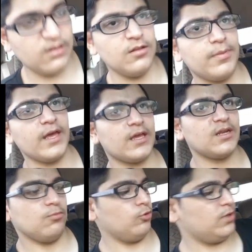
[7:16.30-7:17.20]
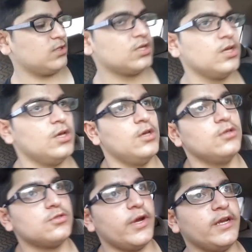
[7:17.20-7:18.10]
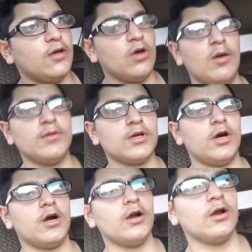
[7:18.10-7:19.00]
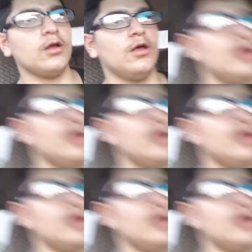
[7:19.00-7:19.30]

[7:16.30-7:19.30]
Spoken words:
I'll be back in a moment. So right now I'm in the car.